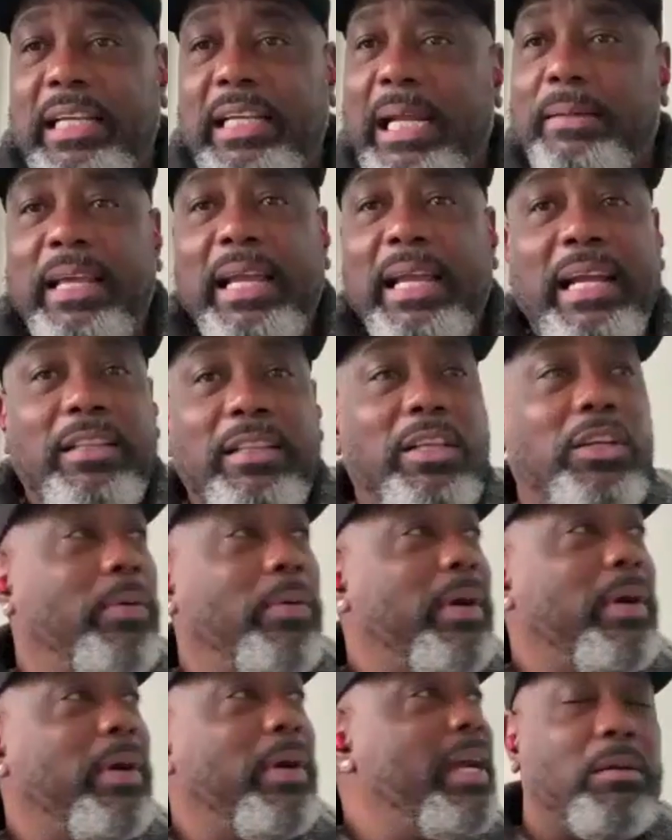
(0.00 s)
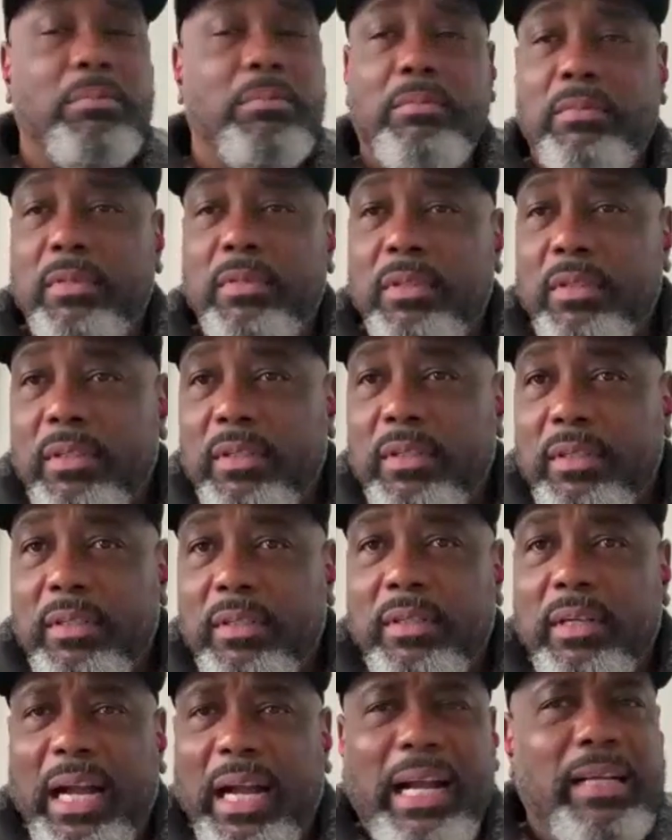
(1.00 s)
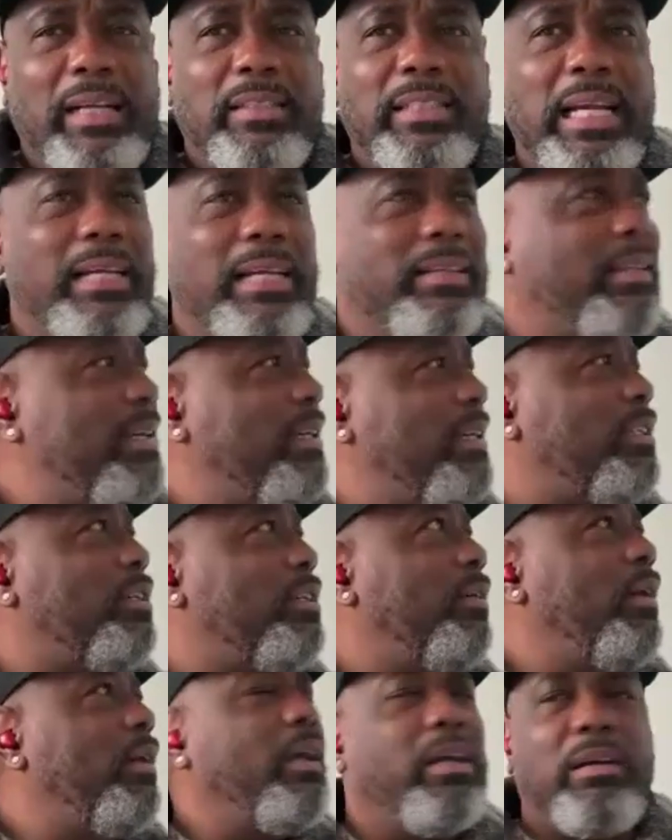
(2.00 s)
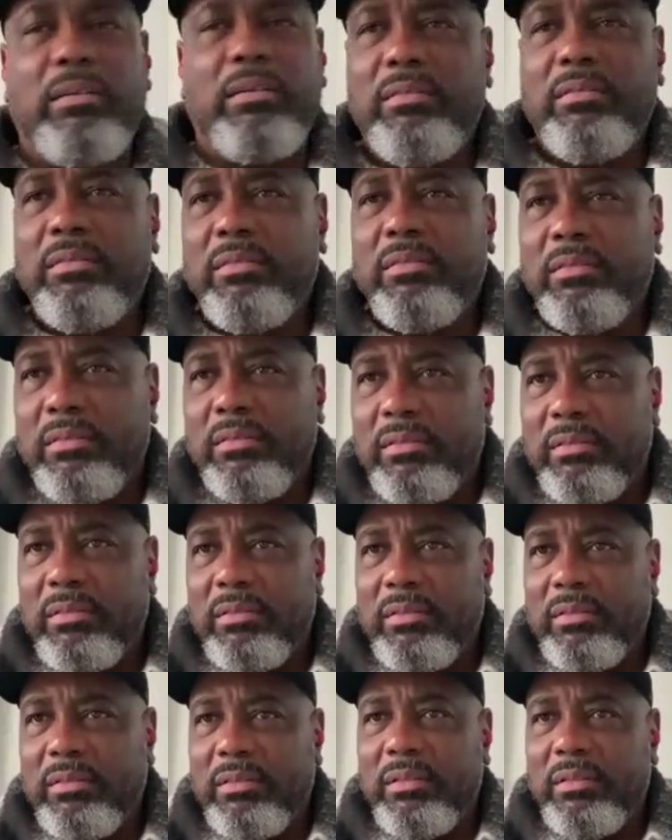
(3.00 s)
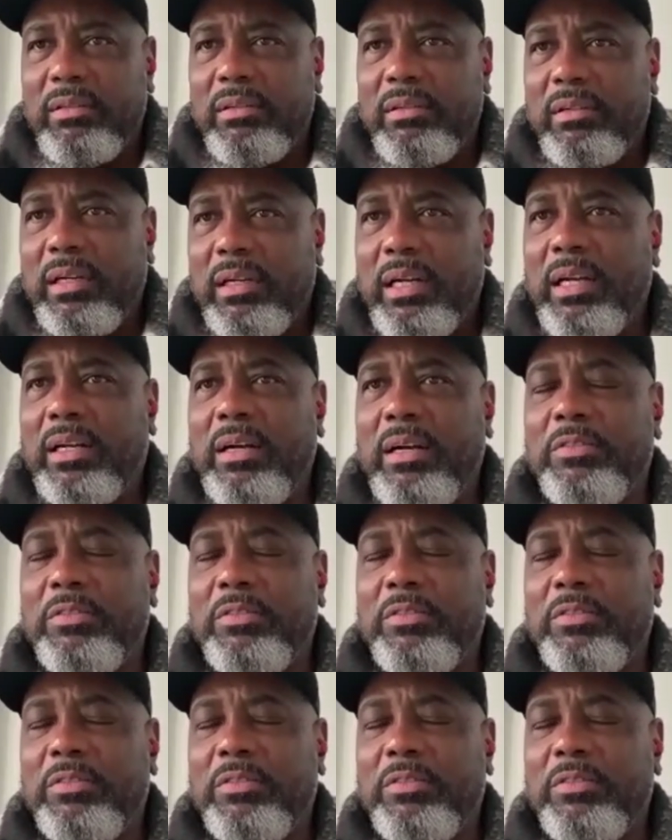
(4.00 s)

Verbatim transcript: the same I, thing at the crib. I got the same thing at the crib. I got